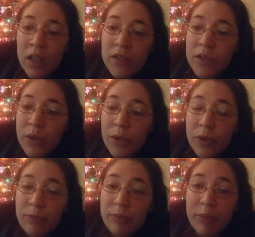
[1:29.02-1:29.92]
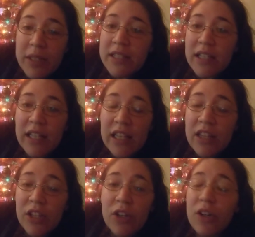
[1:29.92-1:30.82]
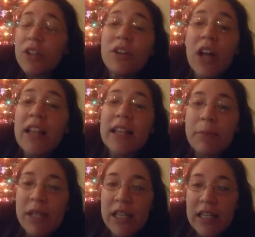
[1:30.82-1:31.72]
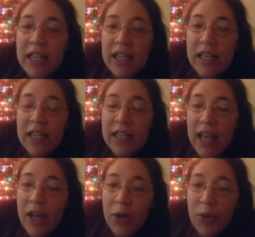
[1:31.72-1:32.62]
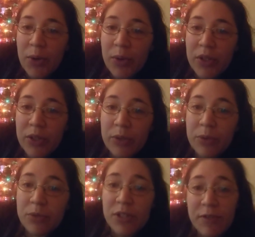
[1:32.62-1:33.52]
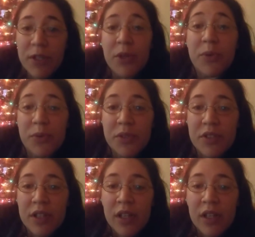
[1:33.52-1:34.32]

So basically, you're not limited in how you diffuse.